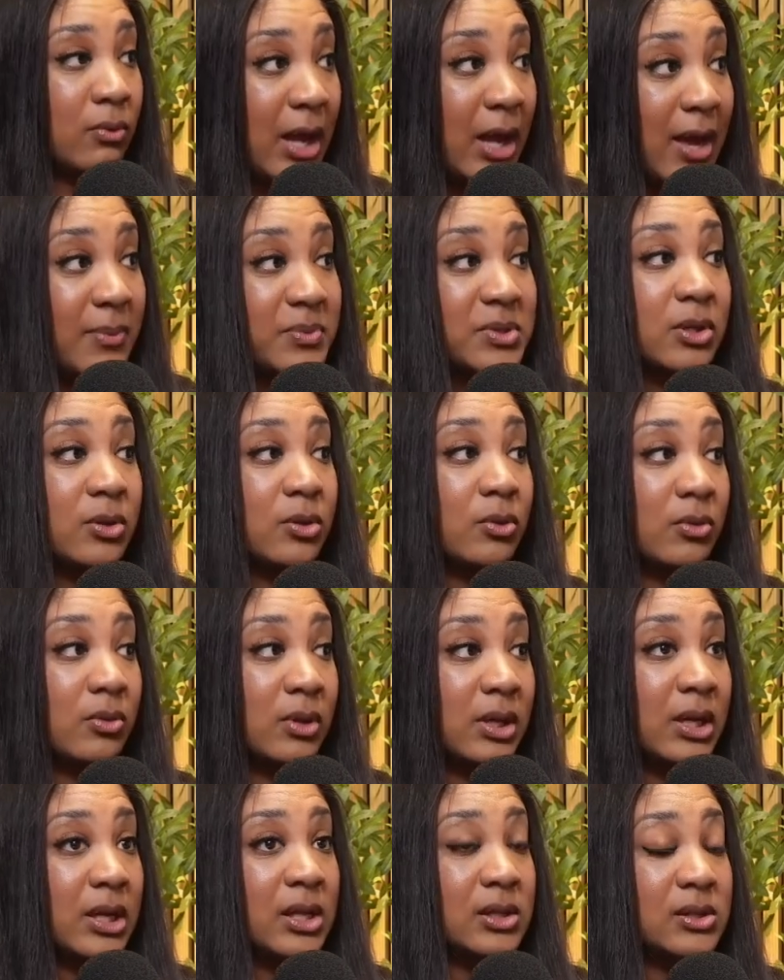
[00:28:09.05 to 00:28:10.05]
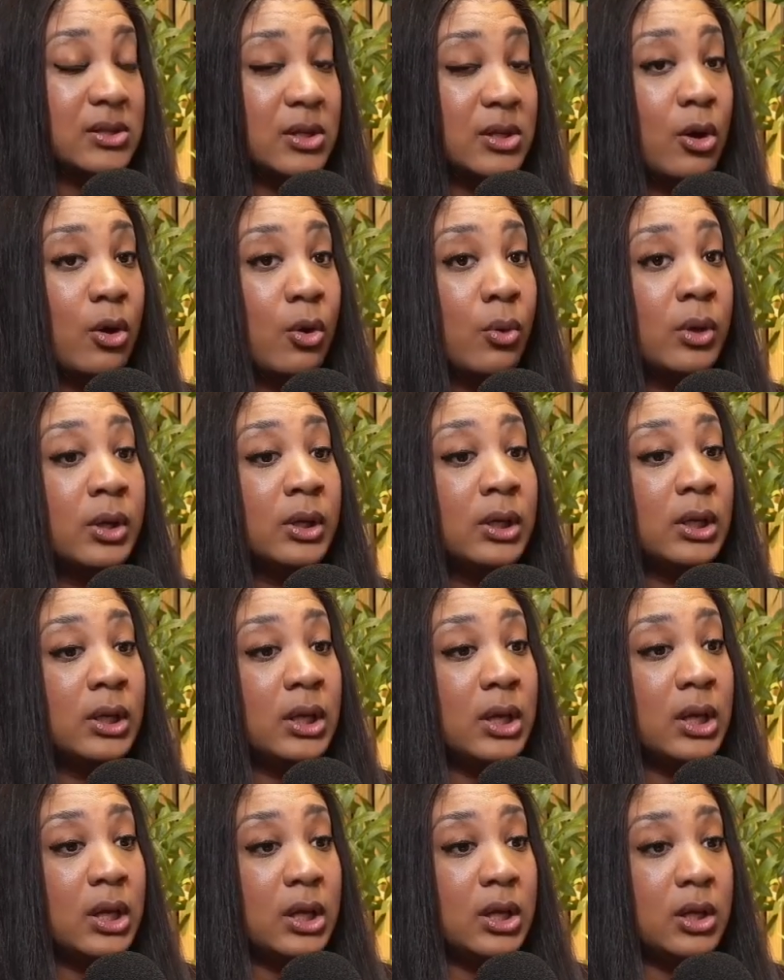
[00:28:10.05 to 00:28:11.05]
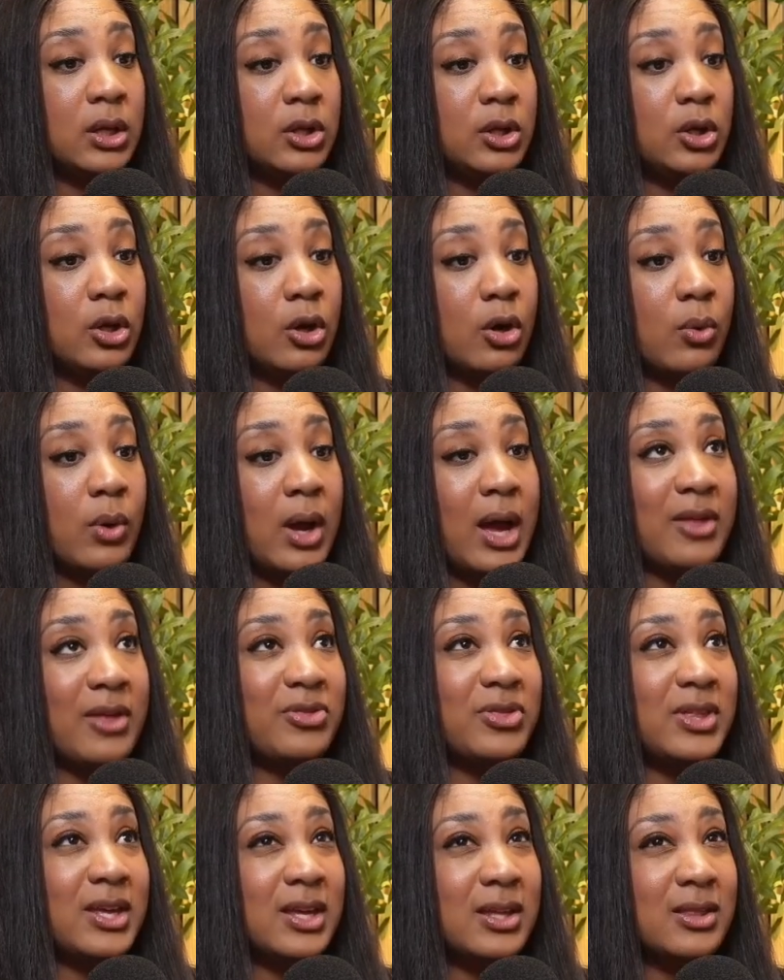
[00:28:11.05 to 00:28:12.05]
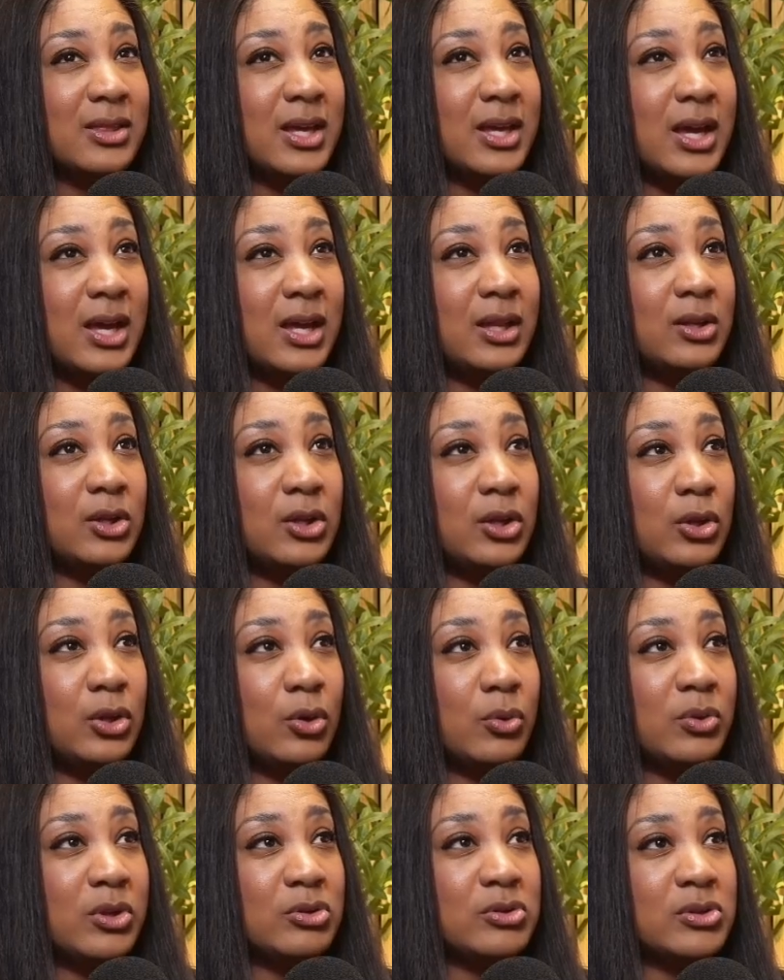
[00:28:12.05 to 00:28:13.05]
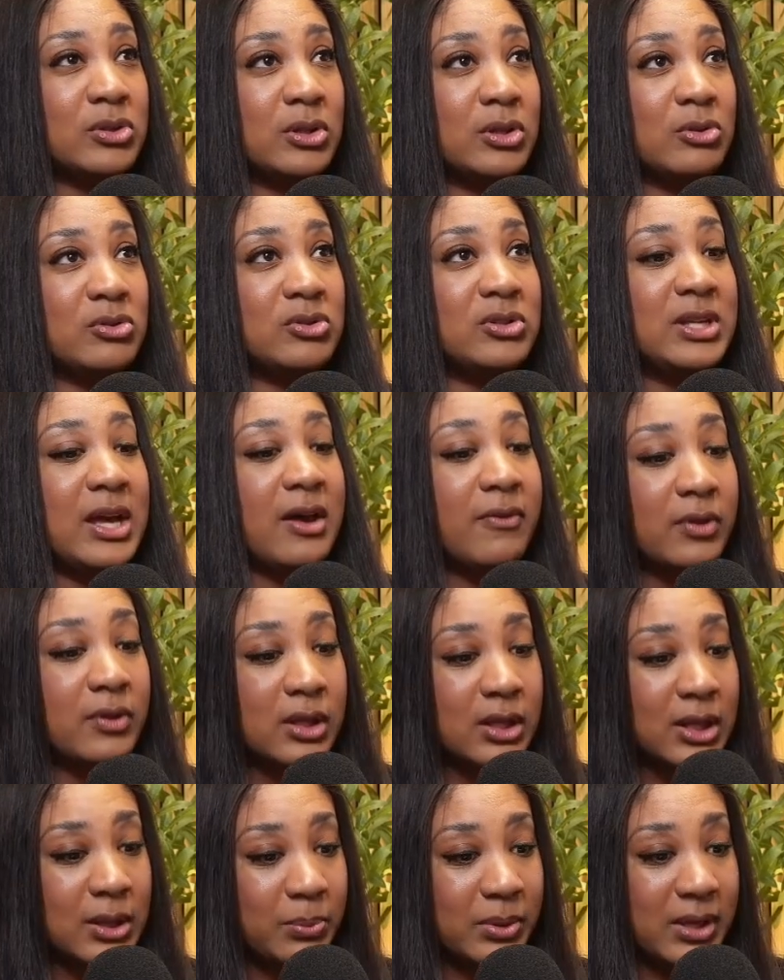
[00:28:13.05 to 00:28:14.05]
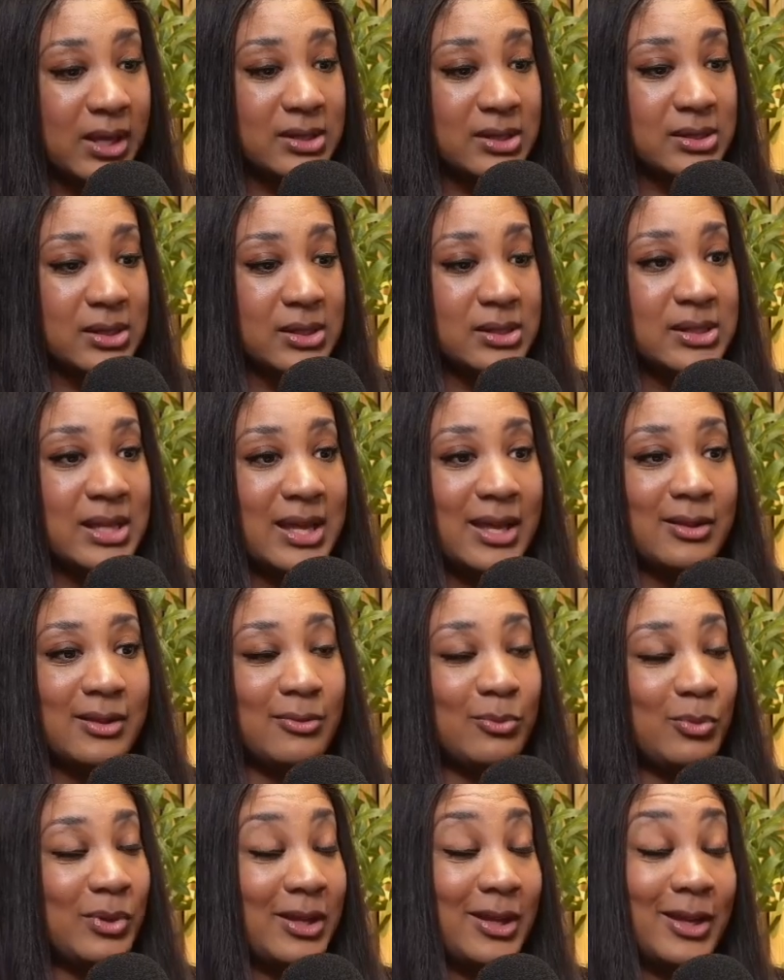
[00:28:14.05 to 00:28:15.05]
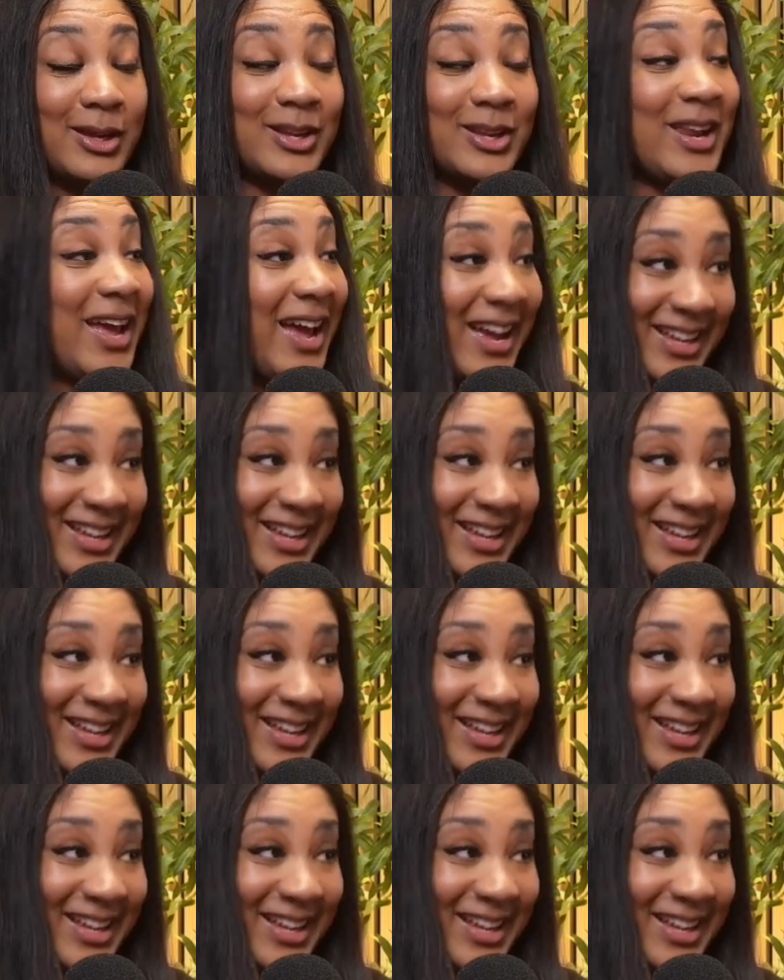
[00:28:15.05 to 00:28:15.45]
Absolutely. And so, I think that, there's definitely places that we can connect.